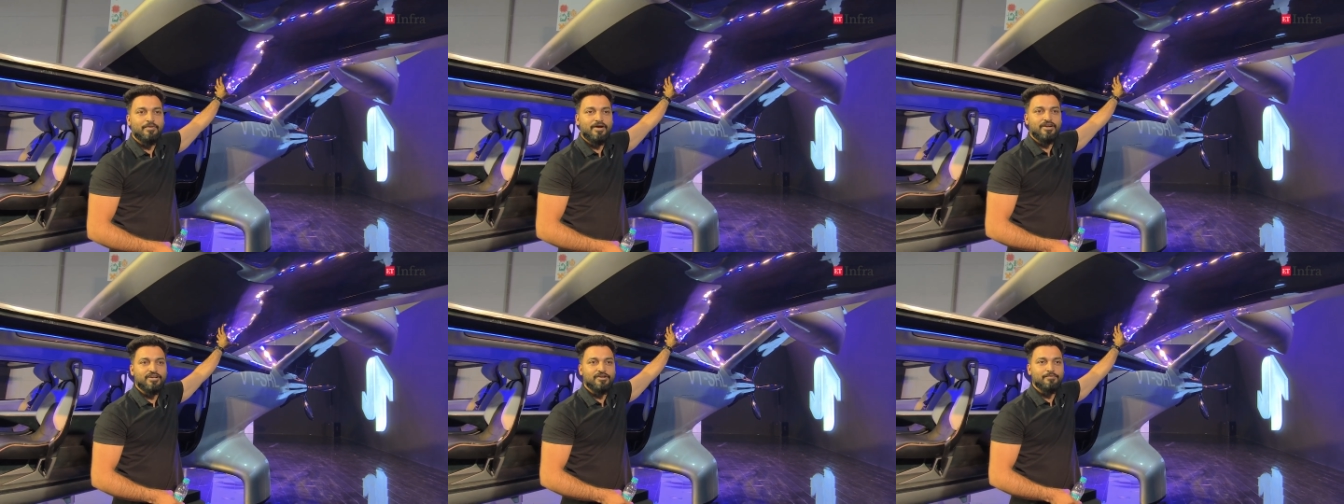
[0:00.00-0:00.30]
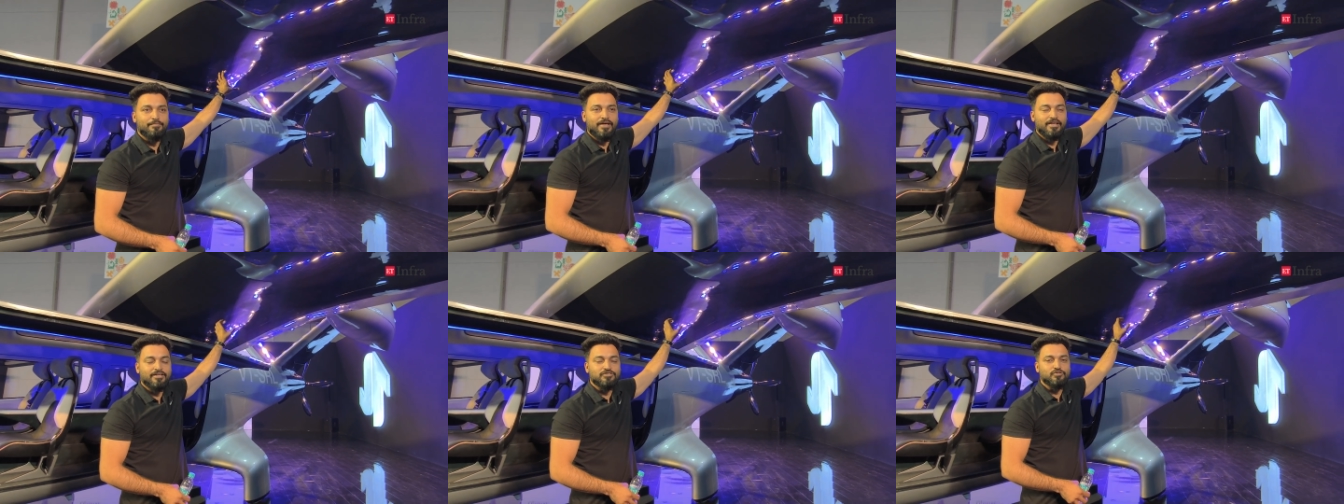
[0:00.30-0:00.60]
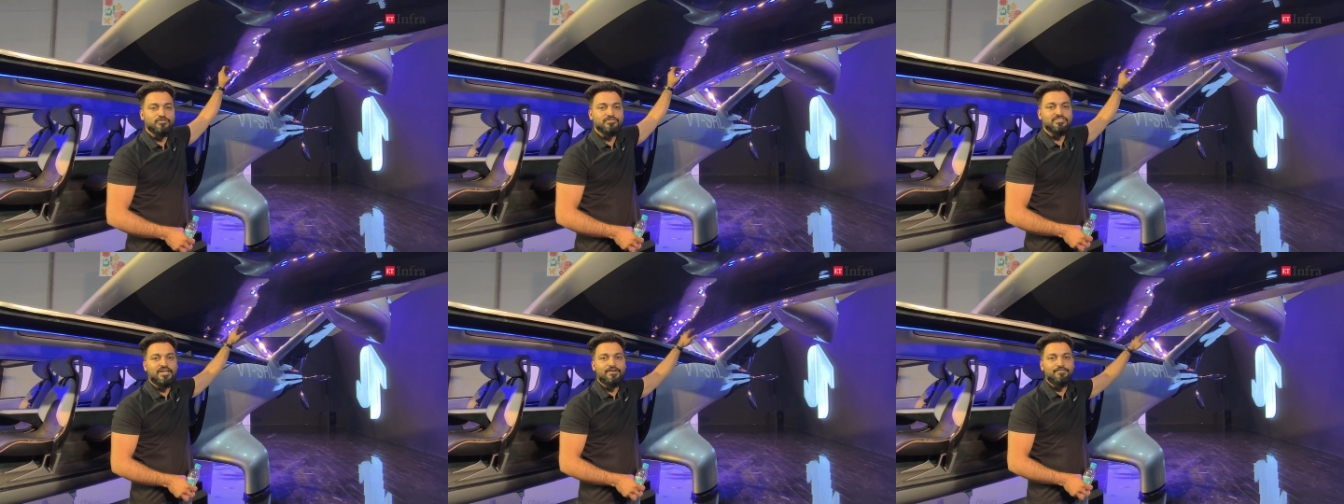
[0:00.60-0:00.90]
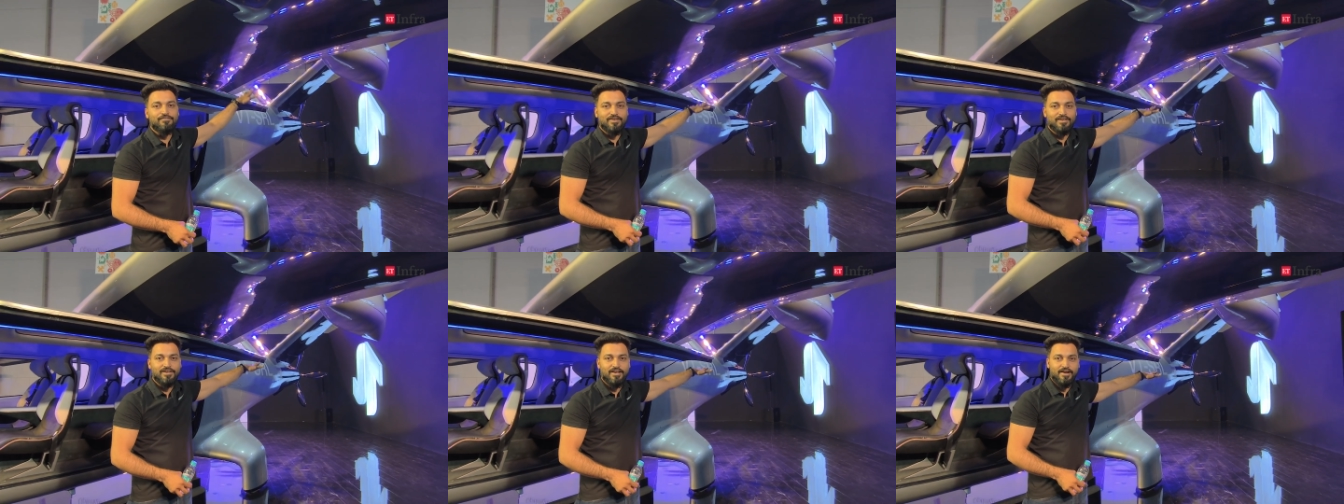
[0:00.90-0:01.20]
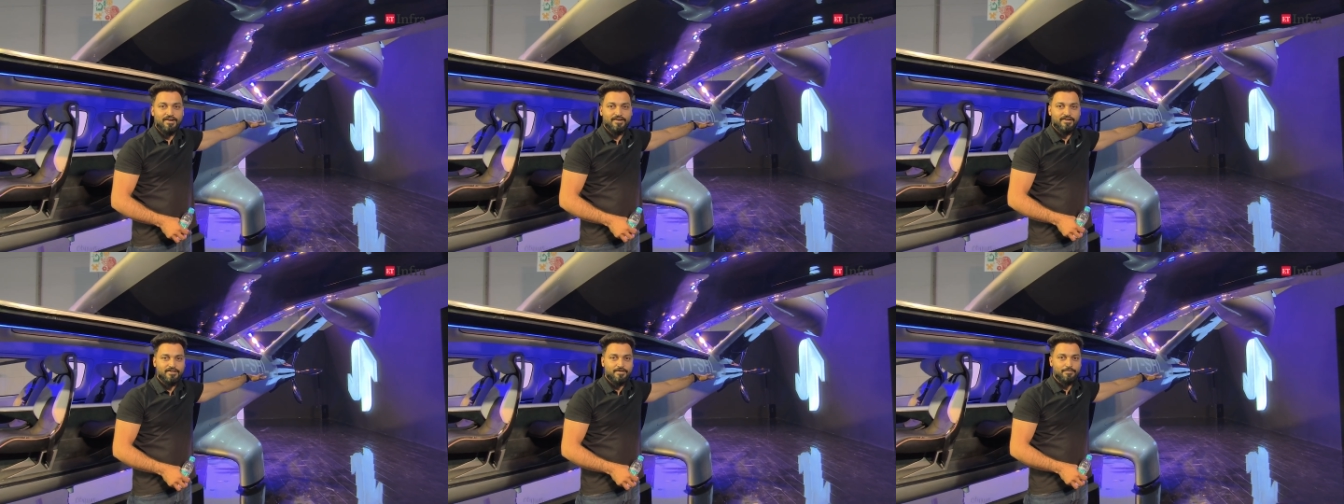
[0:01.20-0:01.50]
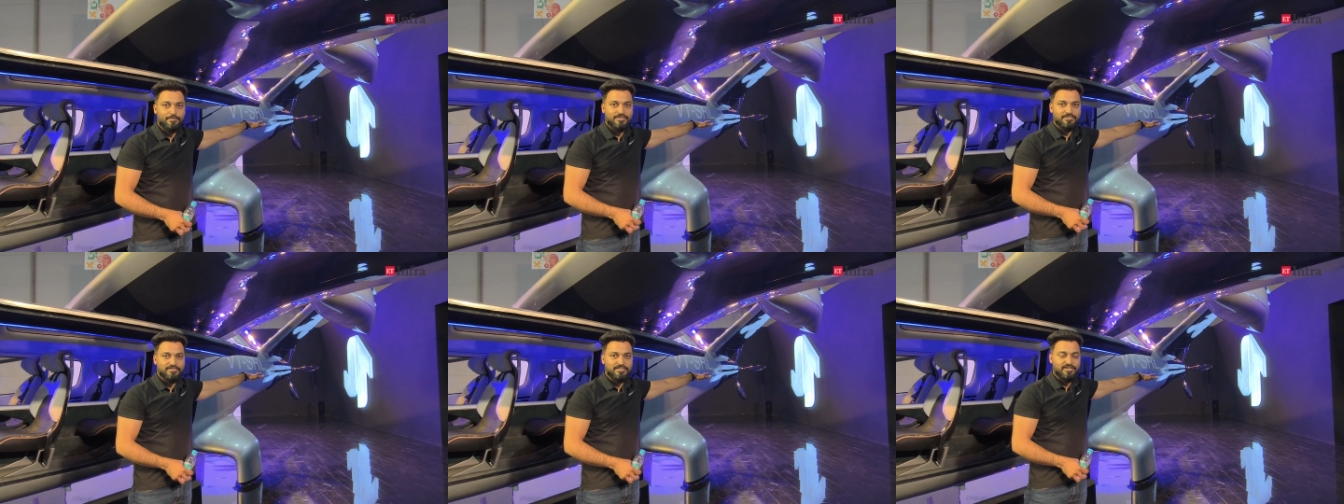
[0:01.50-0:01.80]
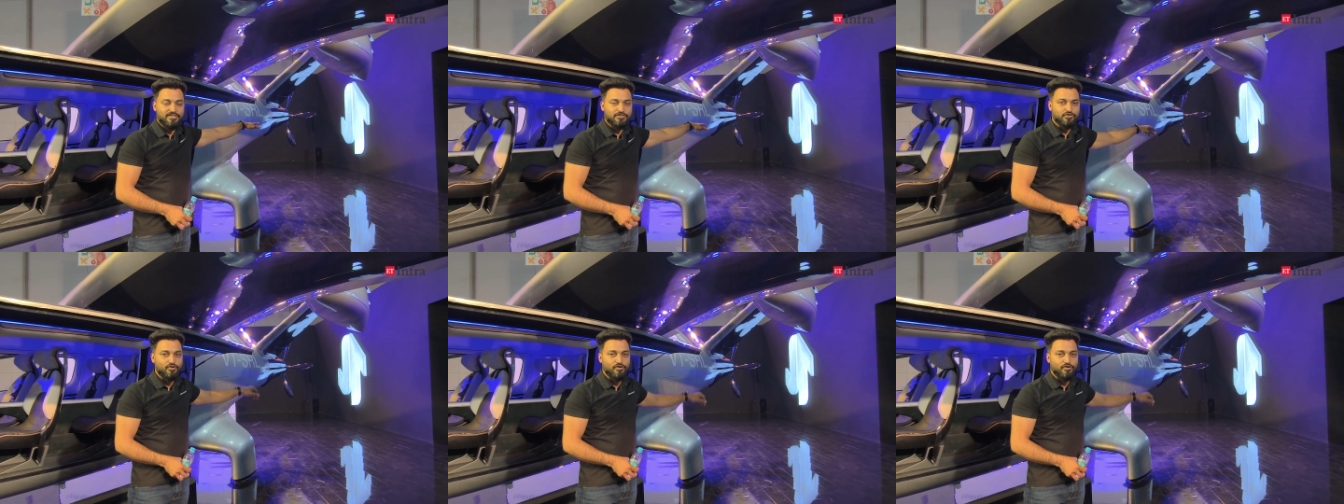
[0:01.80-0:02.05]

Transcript: battery packs to safely land it basically.